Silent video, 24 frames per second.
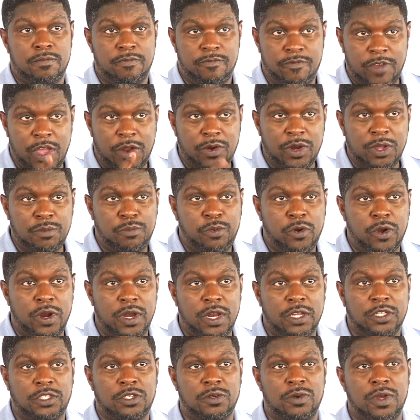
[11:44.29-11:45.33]
Very
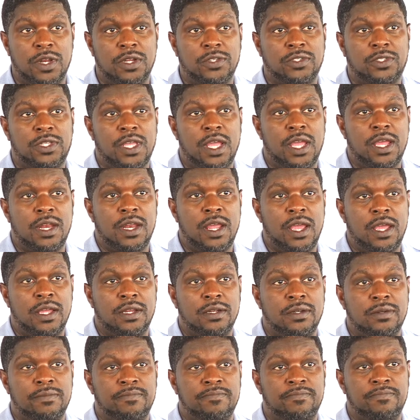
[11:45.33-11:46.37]
important that you understand that.
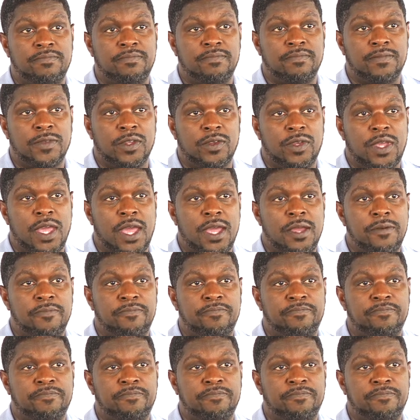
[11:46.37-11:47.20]
Okay?